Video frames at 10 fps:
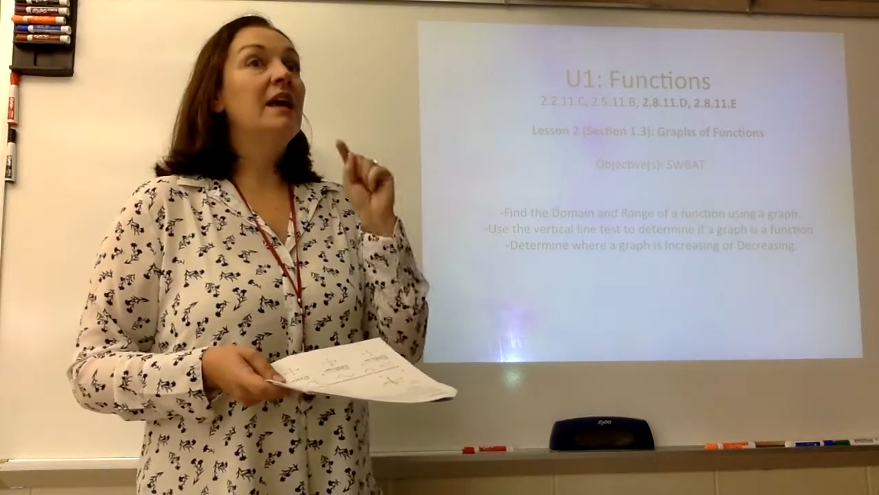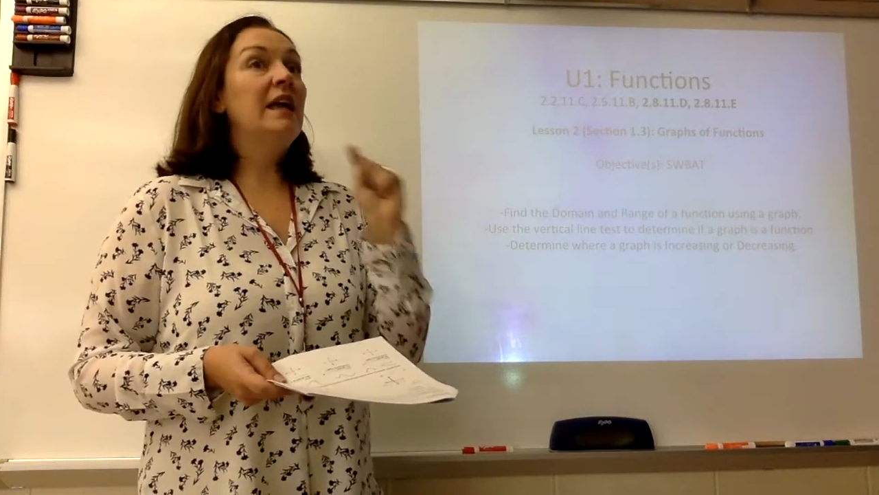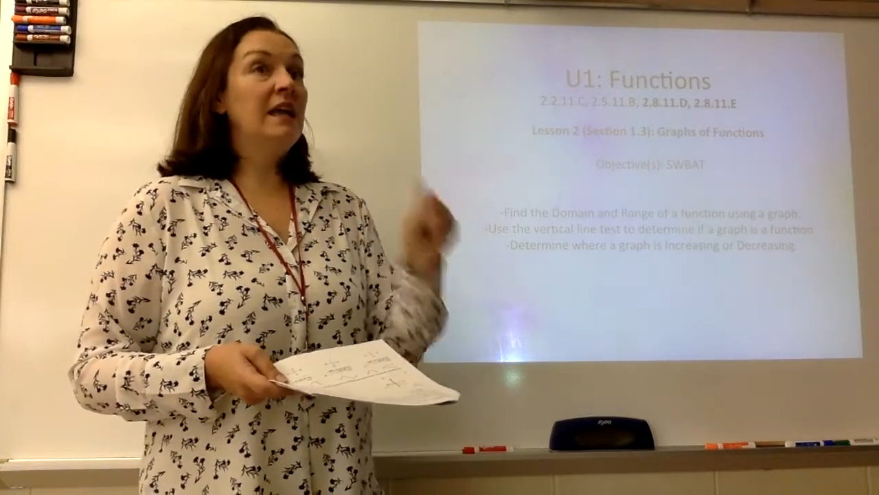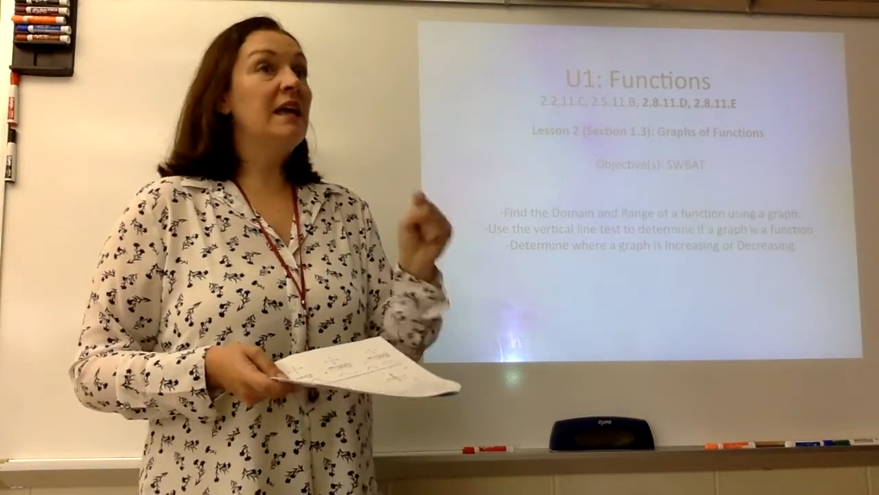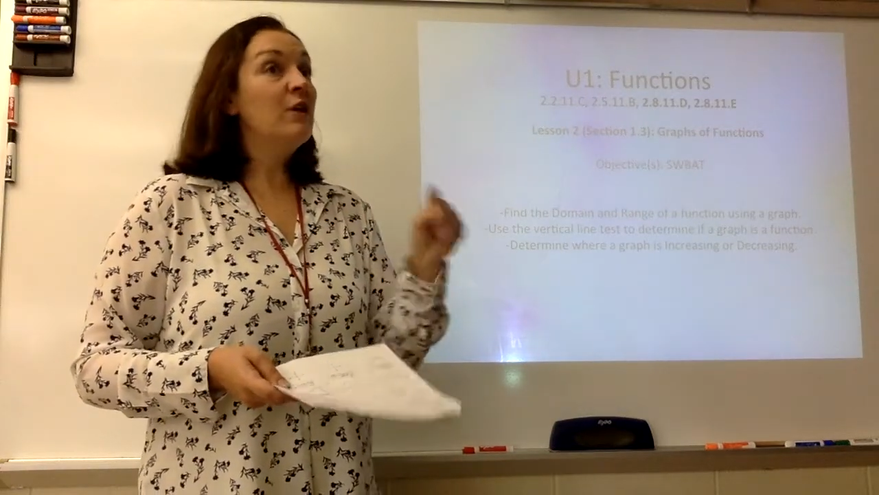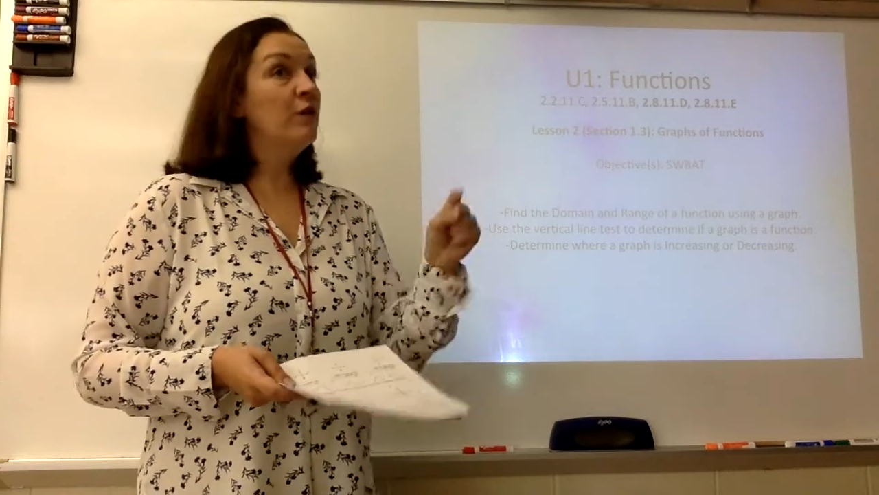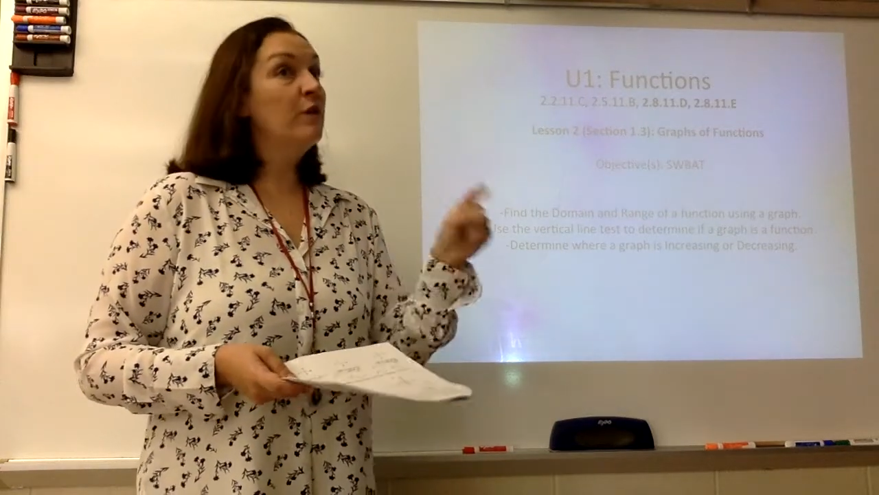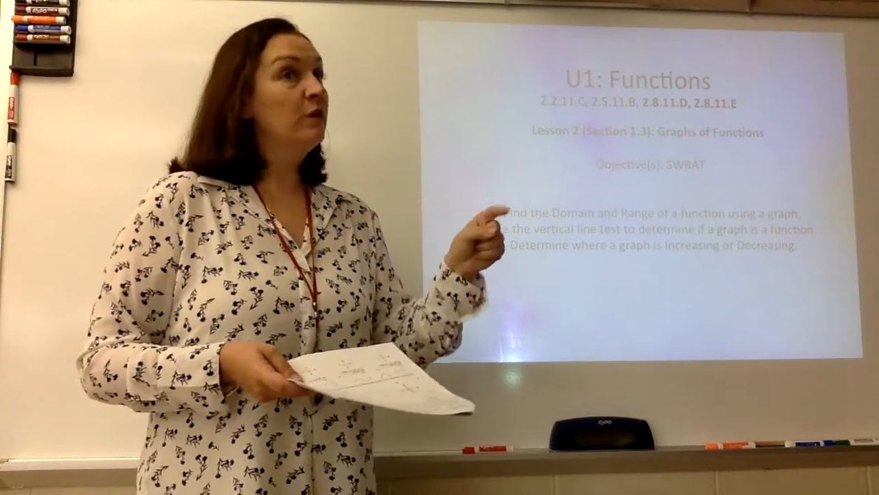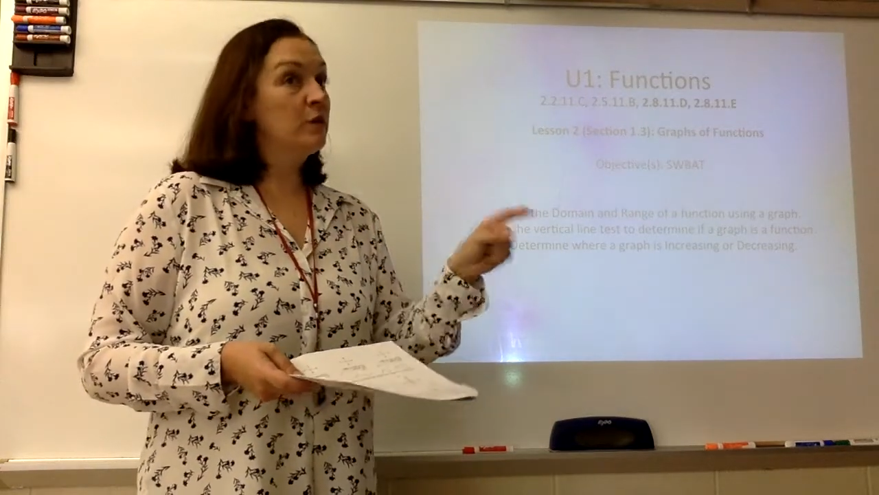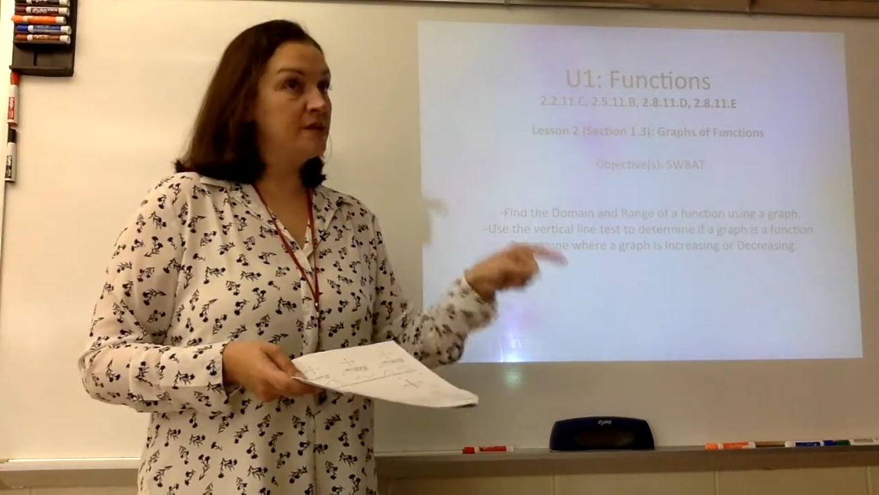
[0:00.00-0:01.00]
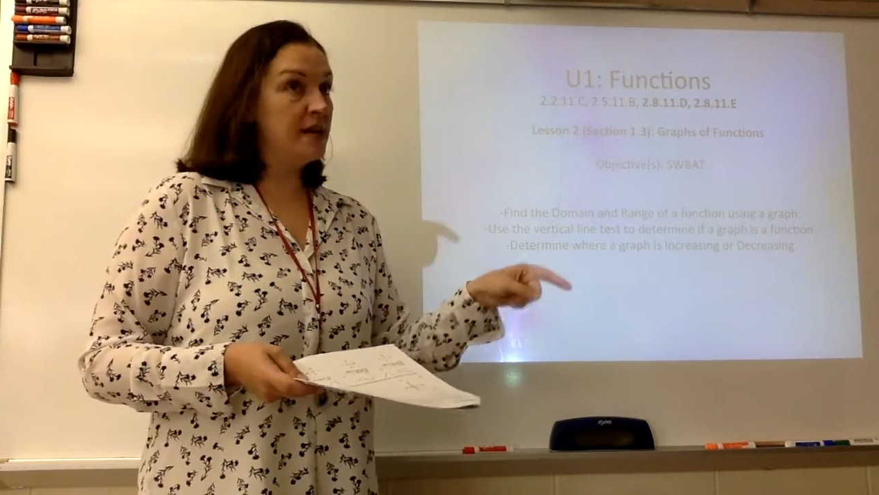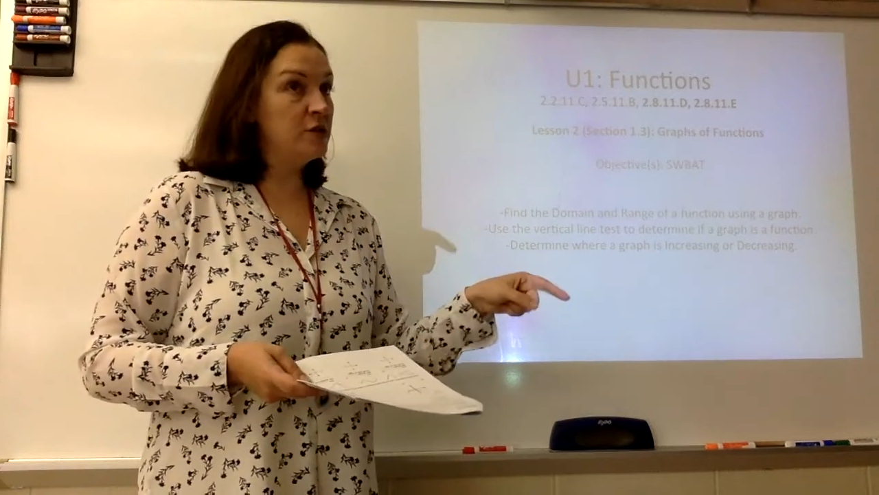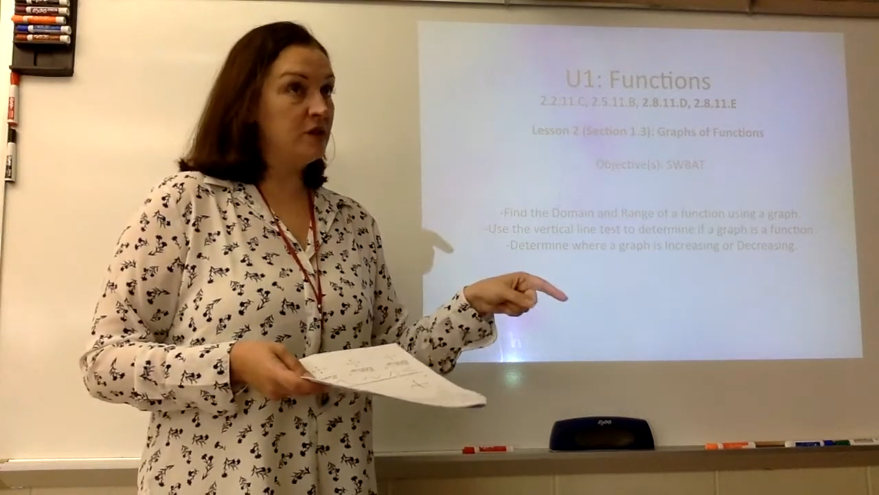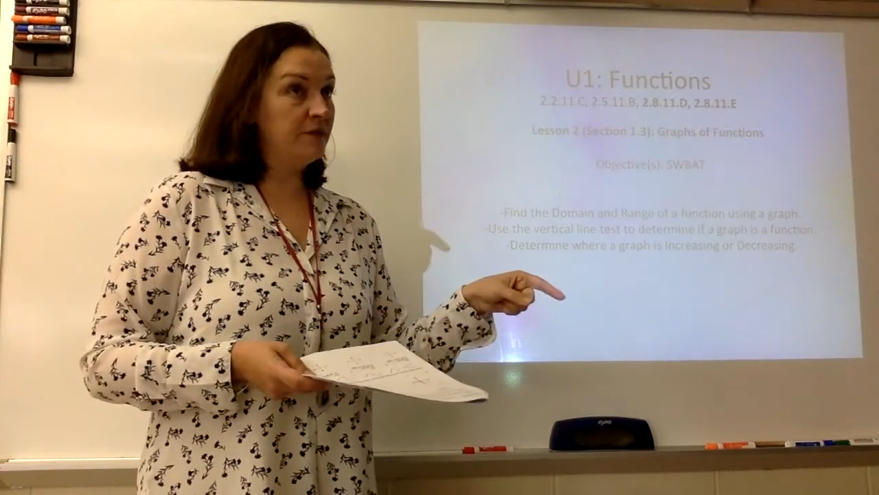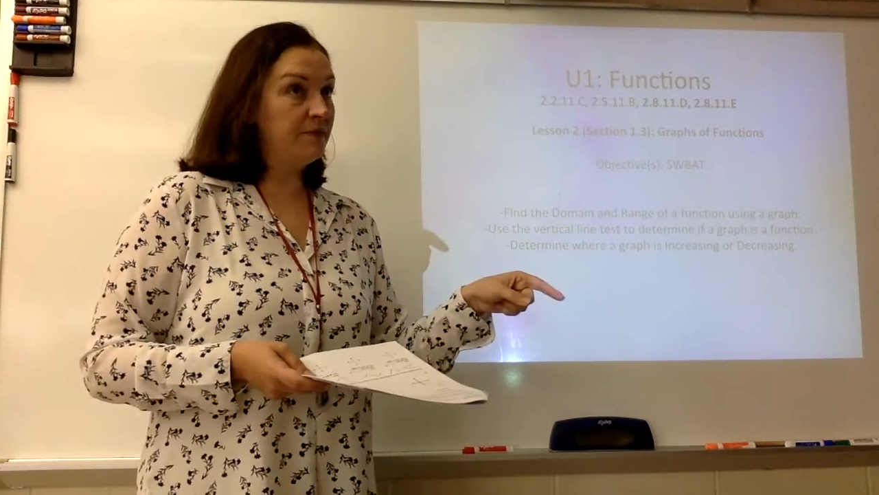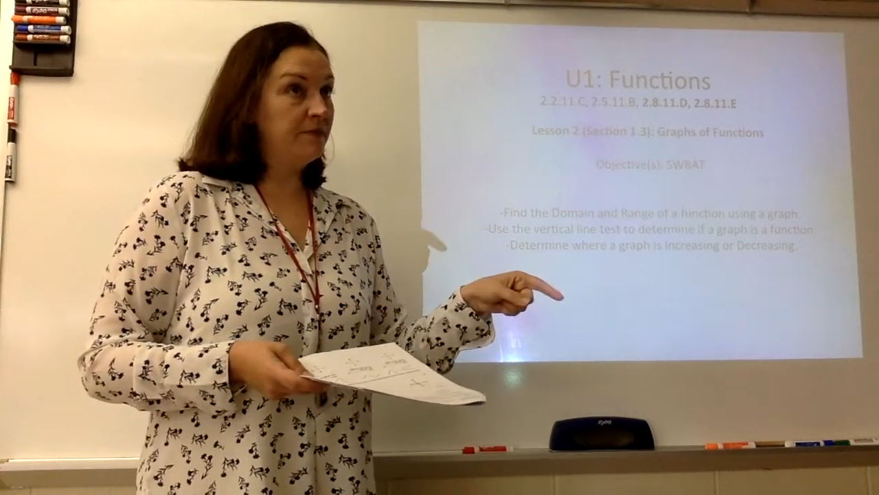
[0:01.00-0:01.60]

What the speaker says: in interval notation.